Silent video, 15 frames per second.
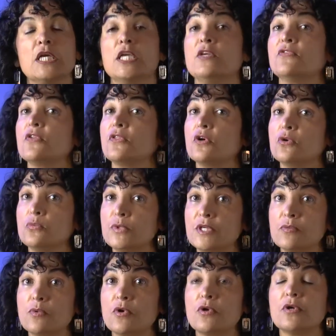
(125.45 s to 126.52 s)
Even though
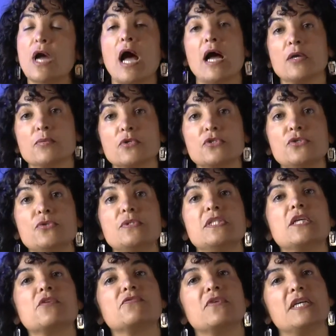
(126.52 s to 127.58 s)
I was
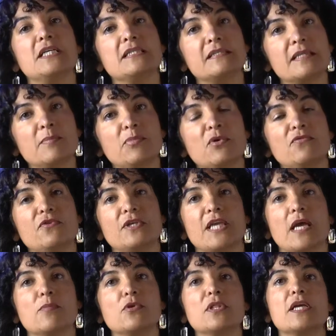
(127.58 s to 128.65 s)
using very simple
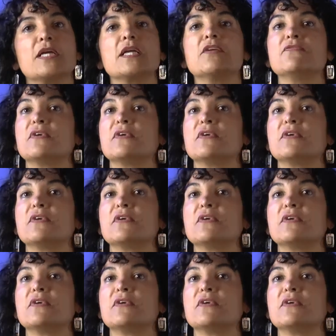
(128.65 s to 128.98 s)
vocabulary,